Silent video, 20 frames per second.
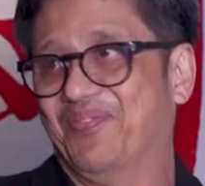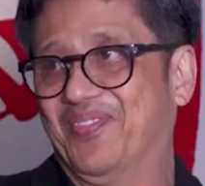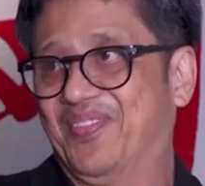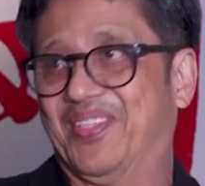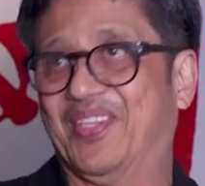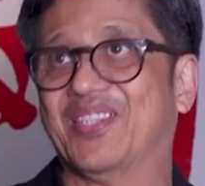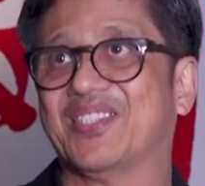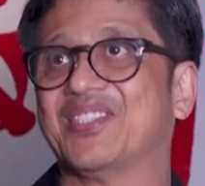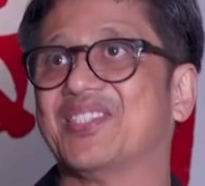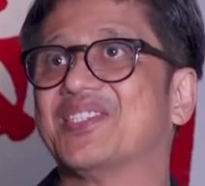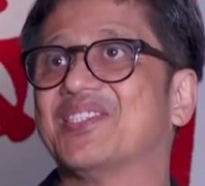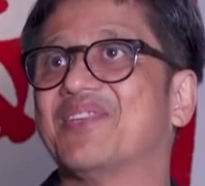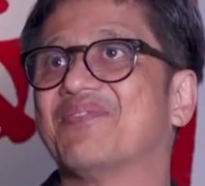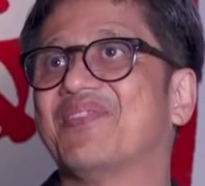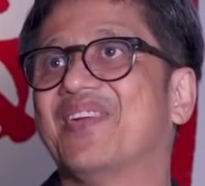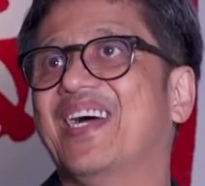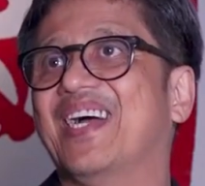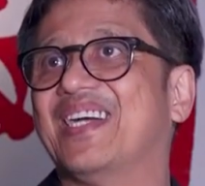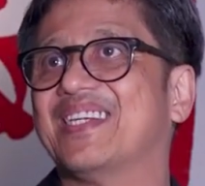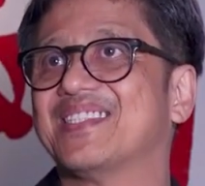This is the
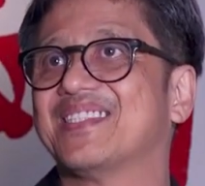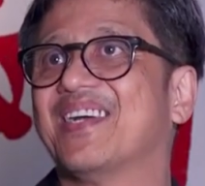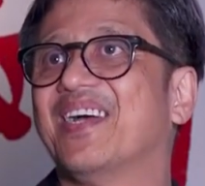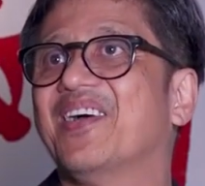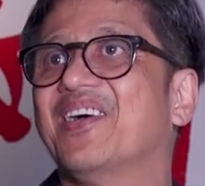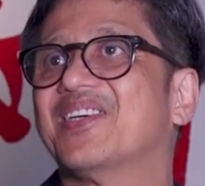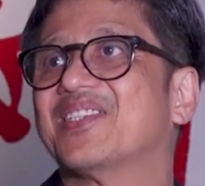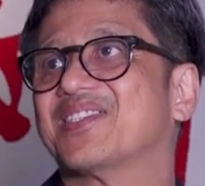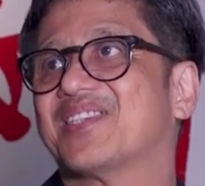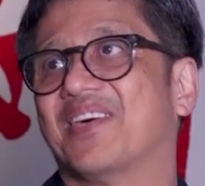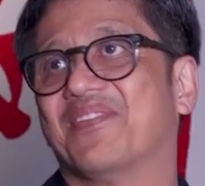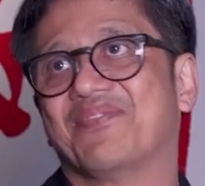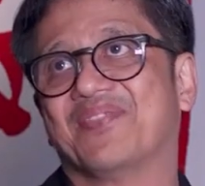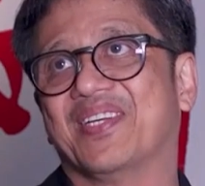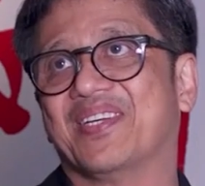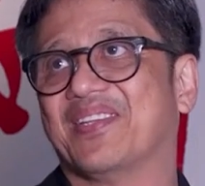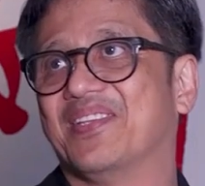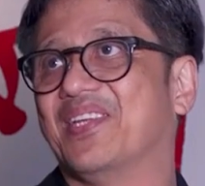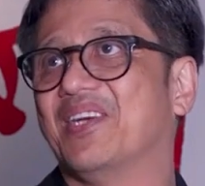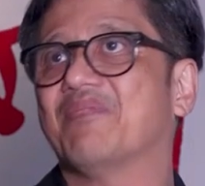place,
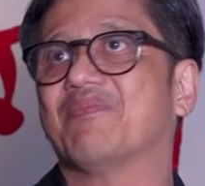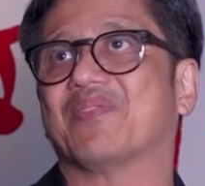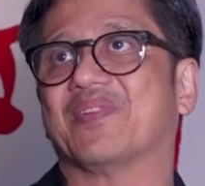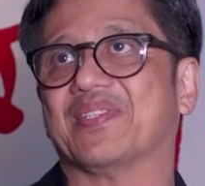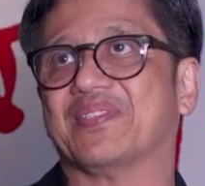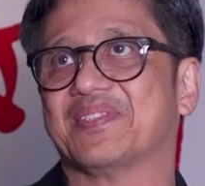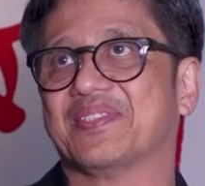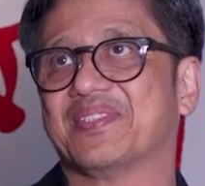something different.